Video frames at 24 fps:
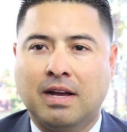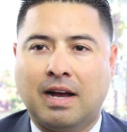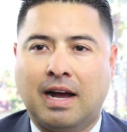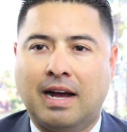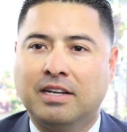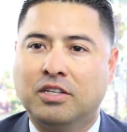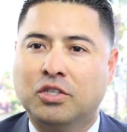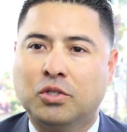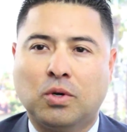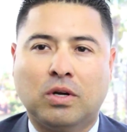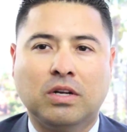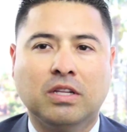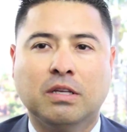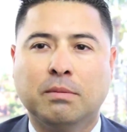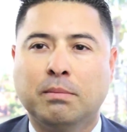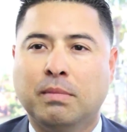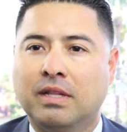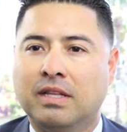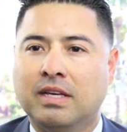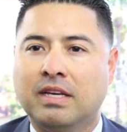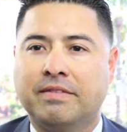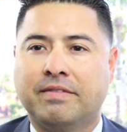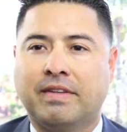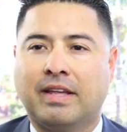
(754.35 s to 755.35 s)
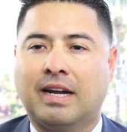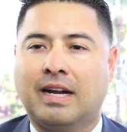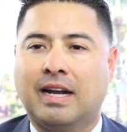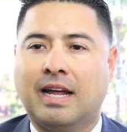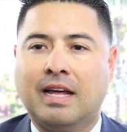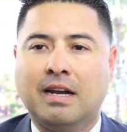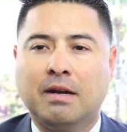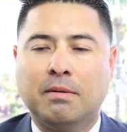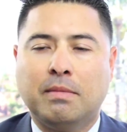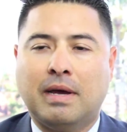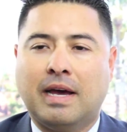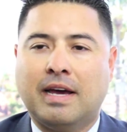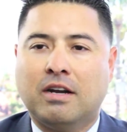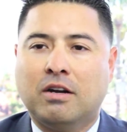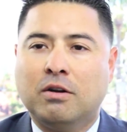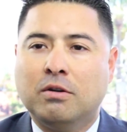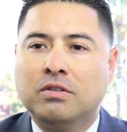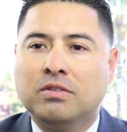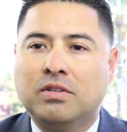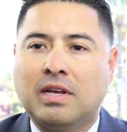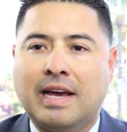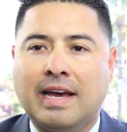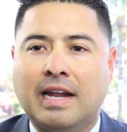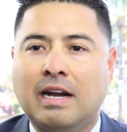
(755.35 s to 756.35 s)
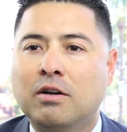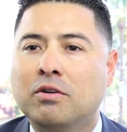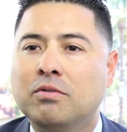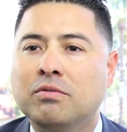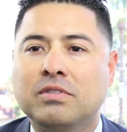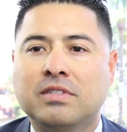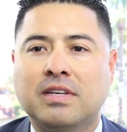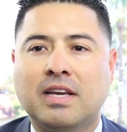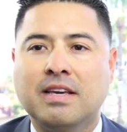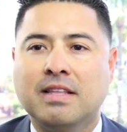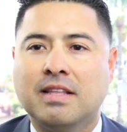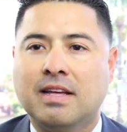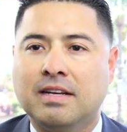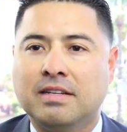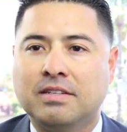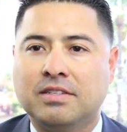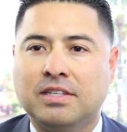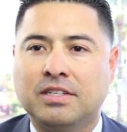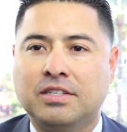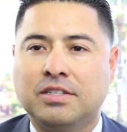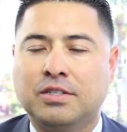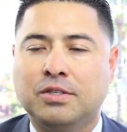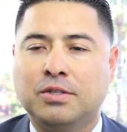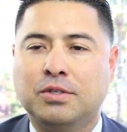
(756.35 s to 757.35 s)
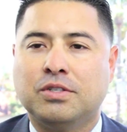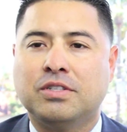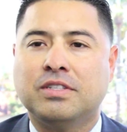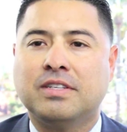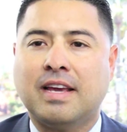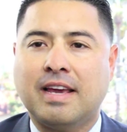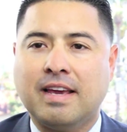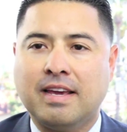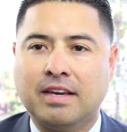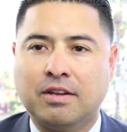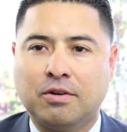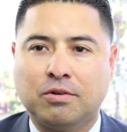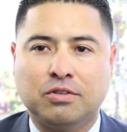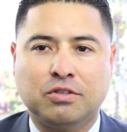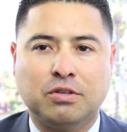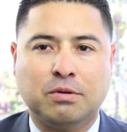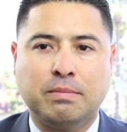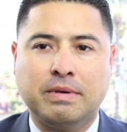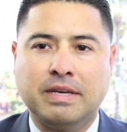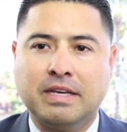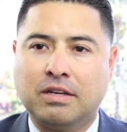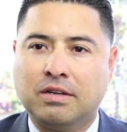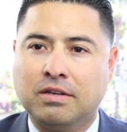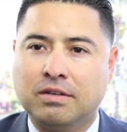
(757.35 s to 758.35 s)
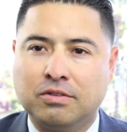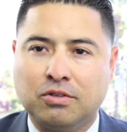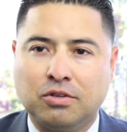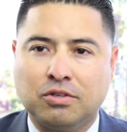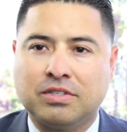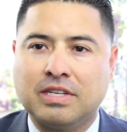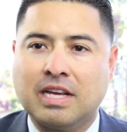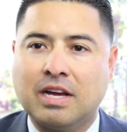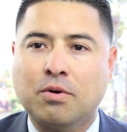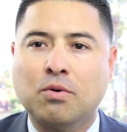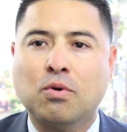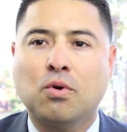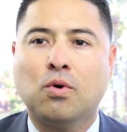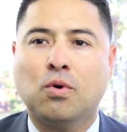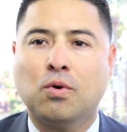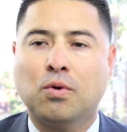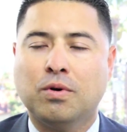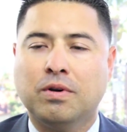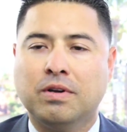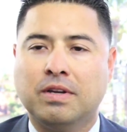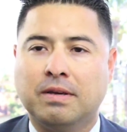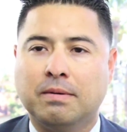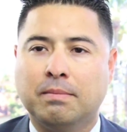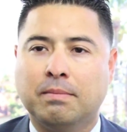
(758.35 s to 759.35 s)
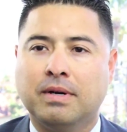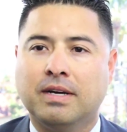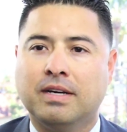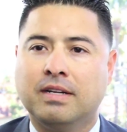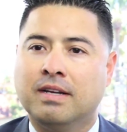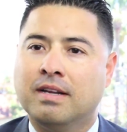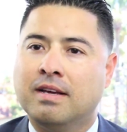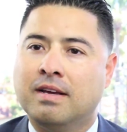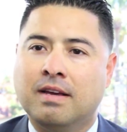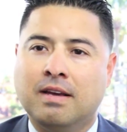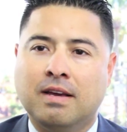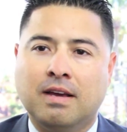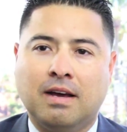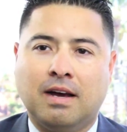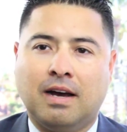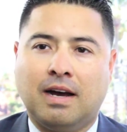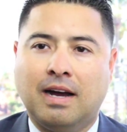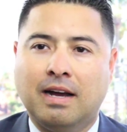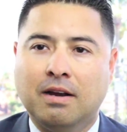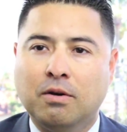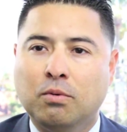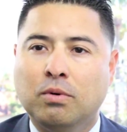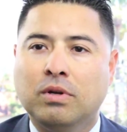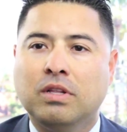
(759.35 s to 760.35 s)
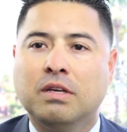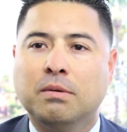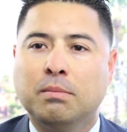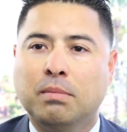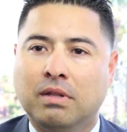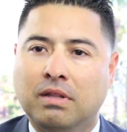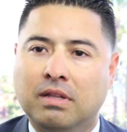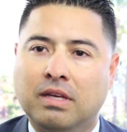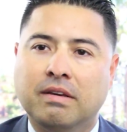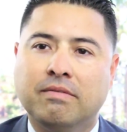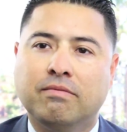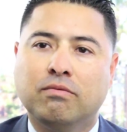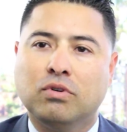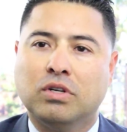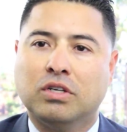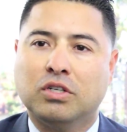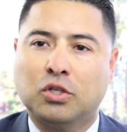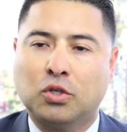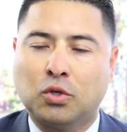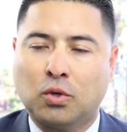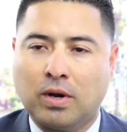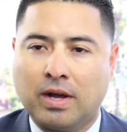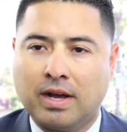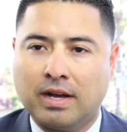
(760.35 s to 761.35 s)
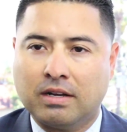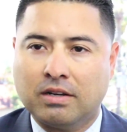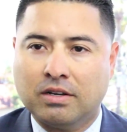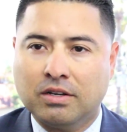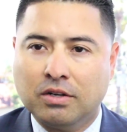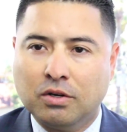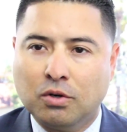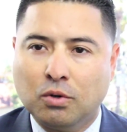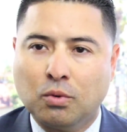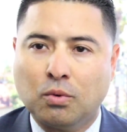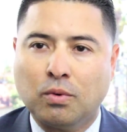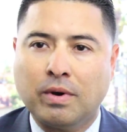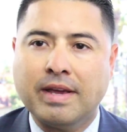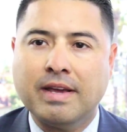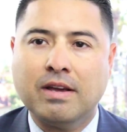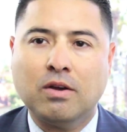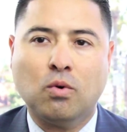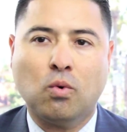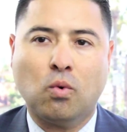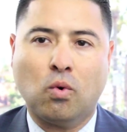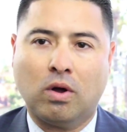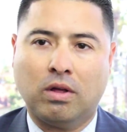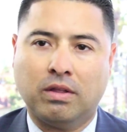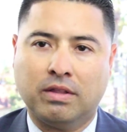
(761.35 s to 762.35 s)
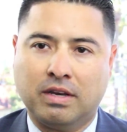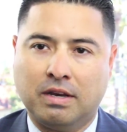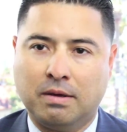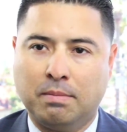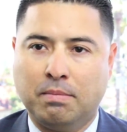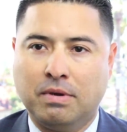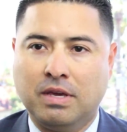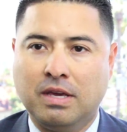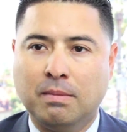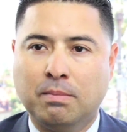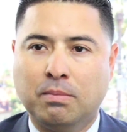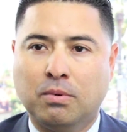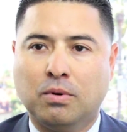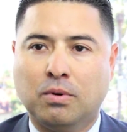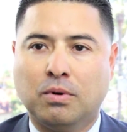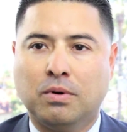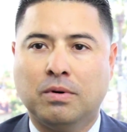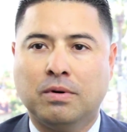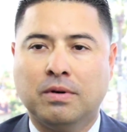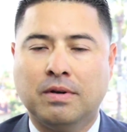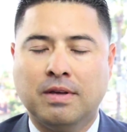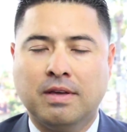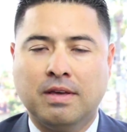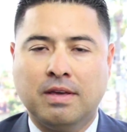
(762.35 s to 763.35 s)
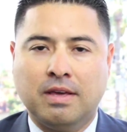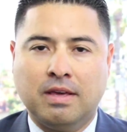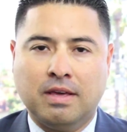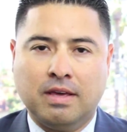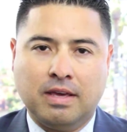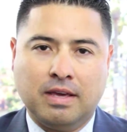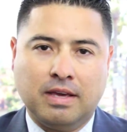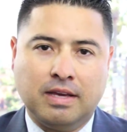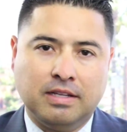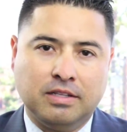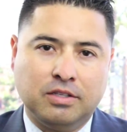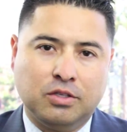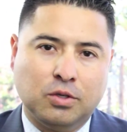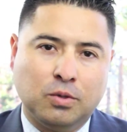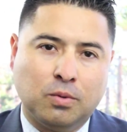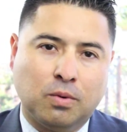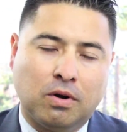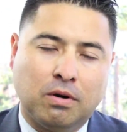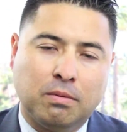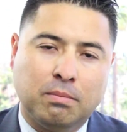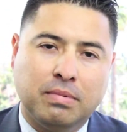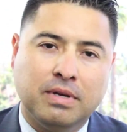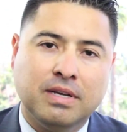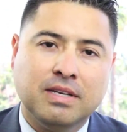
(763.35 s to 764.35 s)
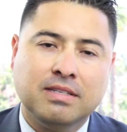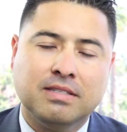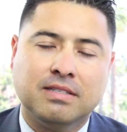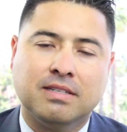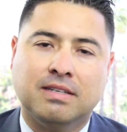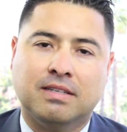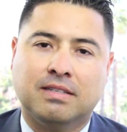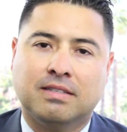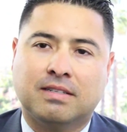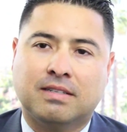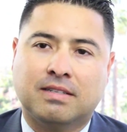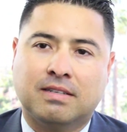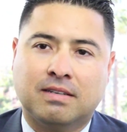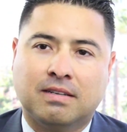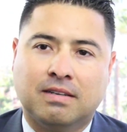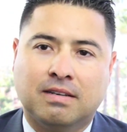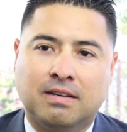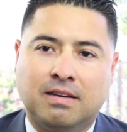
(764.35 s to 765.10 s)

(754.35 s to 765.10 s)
I strongly believe that. I don't say that just to say it or to sound corny, but I really believe we attract great quality people into our business.